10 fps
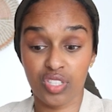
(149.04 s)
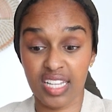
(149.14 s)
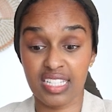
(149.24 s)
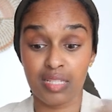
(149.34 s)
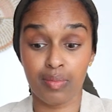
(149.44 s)
to
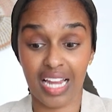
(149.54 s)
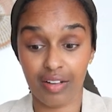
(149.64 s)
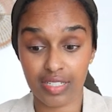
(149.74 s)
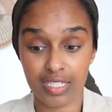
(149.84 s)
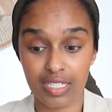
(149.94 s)
their
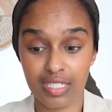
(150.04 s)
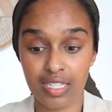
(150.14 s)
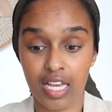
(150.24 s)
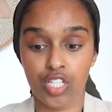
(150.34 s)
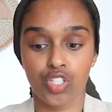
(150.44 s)

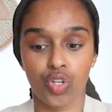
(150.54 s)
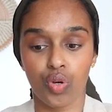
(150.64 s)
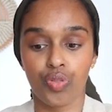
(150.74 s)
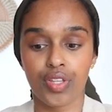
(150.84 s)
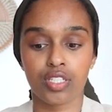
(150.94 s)
similarities.
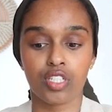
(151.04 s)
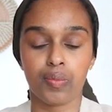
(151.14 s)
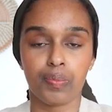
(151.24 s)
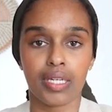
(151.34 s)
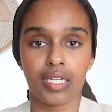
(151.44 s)
So this
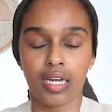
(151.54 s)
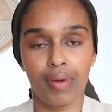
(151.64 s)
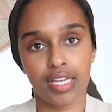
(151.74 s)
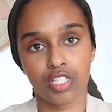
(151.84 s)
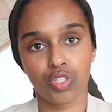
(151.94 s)
could be
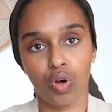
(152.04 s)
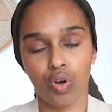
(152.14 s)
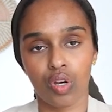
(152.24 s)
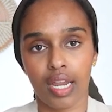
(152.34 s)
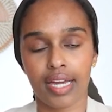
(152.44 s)
based
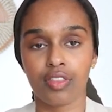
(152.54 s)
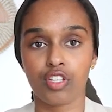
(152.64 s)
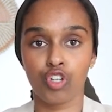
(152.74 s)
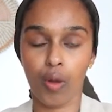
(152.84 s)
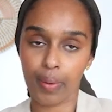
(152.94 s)
on like the
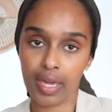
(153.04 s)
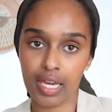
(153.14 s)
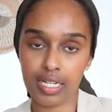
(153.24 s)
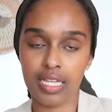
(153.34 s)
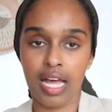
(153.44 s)

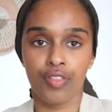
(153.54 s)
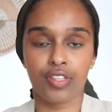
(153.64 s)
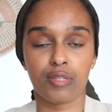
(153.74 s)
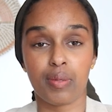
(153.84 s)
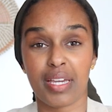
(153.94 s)
topics,
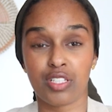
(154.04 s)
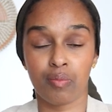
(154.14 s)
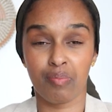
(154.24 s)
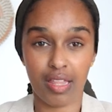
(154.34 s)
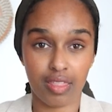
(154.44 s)
this could be based
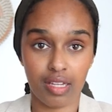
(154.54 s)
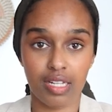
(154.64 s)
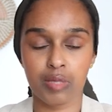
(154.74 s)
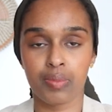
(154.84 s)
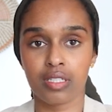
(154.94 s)
on
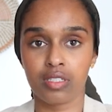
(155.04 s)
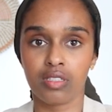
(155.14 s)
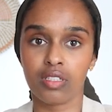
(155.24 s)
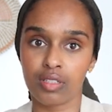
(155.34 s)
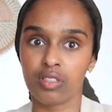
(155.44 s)
methods, but
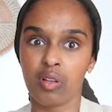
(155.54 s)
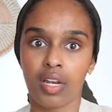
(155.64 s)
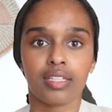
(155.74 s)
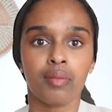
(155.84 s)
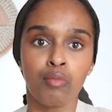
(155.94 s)
they're
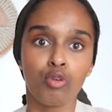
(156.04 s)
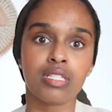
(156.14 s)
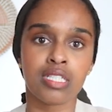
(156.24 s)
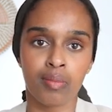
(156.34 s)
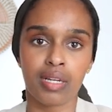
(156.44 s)
like the
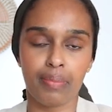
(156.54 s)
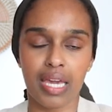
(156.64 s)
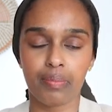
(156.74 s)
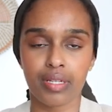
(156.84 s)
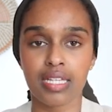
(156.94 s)
most similar
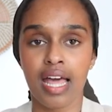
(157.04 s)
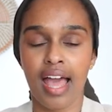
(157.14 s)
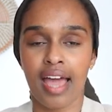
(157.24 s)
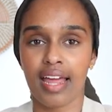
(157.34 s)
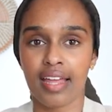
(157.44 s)
papers.
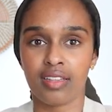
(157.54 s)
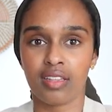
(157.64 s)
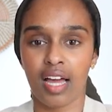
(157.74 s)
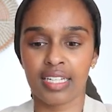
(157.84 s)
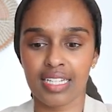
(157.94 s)
And,
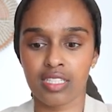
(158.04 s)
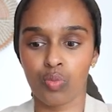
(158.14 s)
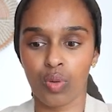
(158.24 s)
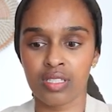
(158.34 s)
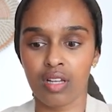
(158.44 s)
and I guess guess
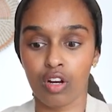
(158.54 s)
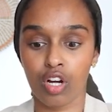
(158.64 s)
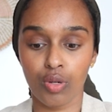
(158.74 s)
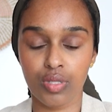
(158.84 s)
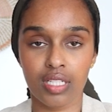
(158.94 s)
the ones that are
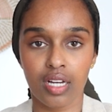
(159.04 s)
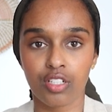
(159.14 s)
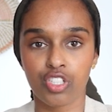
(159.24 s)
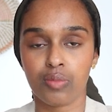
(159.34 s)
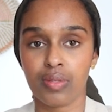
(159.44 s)

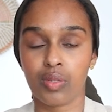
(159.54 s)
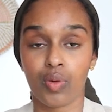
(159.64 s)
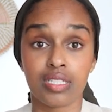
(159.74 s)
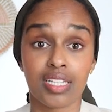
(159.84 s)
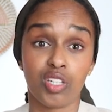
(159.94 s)
closer should be the
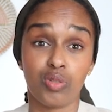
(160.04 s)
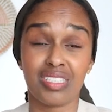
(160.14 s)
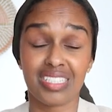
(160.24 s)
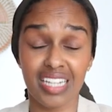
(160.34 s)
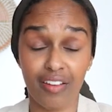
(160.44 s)
ones that you
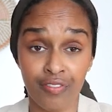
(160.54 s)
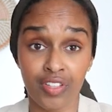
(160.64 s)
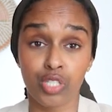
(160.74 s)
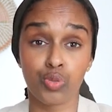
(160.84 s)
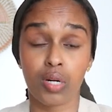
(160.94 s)

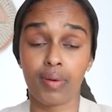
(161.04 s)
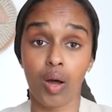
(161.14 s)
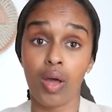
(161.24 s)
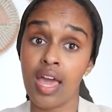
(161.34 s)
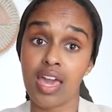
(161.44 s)
definitely talk
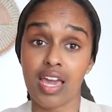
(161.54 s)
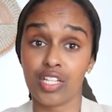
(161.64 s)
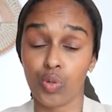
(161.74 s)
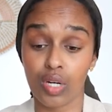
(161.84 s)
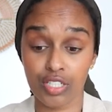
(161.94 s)
about
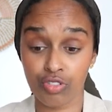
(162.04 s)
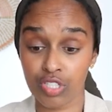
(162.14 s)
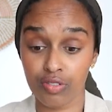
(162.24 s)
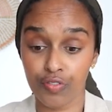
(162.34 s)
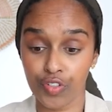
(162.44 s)
in your
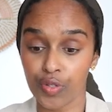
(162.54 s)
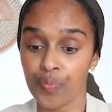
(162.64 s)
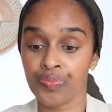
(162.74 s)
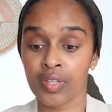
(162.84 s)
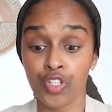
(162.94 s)
literature
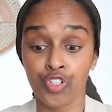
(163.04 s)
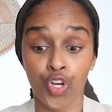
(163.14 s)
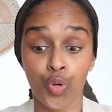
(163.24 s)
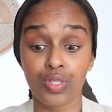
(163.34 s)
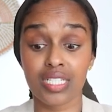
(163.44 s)
review. The
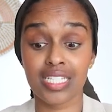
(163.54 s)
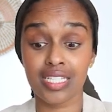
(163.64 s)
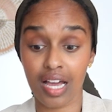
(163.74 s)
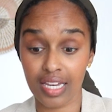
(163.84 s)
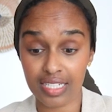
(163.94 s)
node
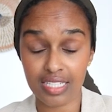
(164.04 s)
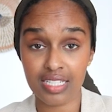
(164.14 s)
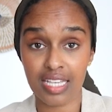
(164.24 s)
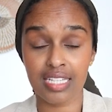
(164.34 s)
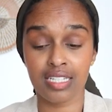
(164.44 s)

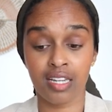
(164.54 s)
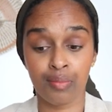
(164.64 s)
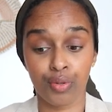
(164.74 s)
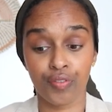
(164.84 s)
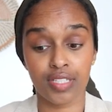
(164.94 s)
size is a
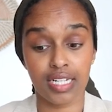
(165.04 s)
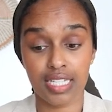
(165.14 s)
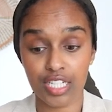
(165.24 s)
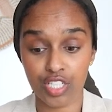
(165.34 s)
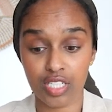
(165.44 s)
number of
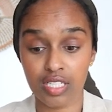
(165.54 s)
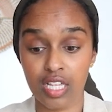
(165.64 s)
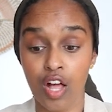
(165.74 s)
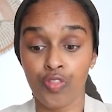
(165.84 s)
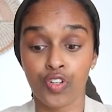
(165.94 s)

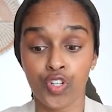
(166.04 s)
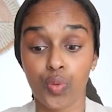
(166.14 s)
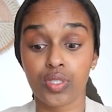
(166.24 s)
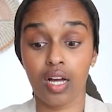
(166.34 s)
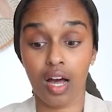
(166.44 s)
citations. The
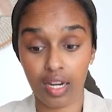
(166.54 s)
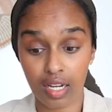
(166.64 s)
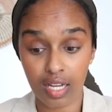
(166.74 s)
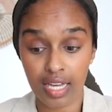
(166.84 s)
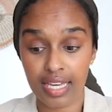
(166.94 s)
node
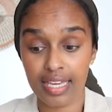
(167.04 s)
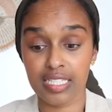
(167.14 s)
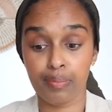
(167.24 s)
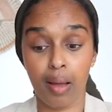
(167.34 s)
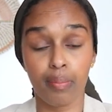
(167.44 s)
color
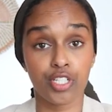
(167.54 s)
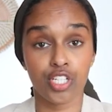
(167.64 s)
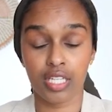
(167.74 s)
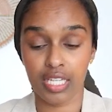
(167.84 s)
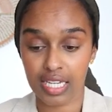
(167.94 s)
is the
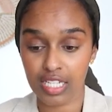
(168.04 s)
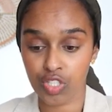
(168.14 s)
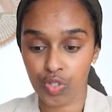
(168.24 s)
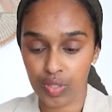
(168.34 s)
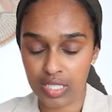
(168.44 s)
publishing year.
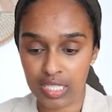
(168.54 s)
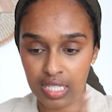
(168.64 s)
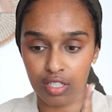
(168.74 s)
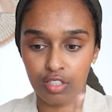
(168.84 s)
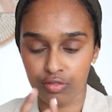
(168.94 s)
So you can
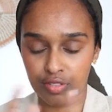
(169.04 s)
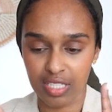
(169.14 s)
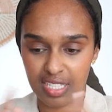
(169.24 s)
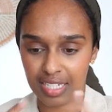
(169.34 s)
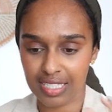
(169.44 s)
see the group,
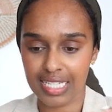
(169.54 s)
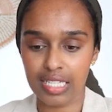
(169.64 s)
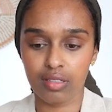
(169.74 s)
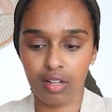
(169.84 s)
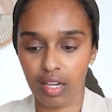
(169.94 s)
this like
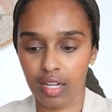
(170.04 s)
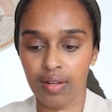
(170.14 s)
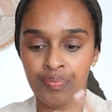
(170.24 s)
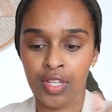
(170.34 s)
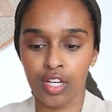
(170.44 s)
teal
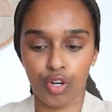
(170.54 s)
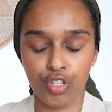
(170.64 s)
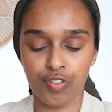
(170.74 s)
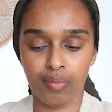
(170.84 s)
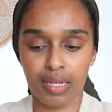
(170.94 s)
color
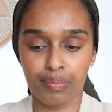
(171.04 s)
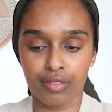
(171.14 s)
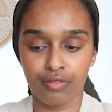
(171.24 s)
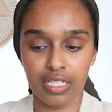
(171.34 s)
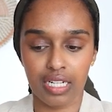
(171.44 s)
goes from like
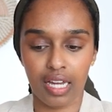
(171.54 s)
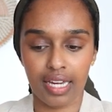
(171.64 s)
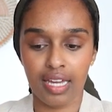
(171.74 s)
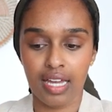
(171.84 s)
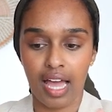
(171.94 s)
being really
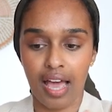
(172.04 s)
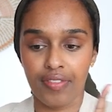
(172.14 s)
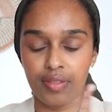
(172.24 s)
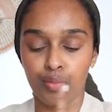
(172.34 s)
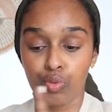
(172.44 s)
light
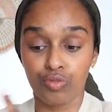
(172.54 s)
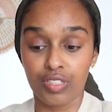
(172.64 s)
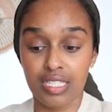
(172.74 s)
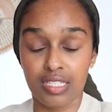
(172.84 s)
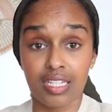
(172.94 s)
and then more
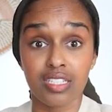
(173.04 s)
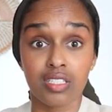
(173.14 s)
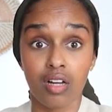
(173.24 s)
recent is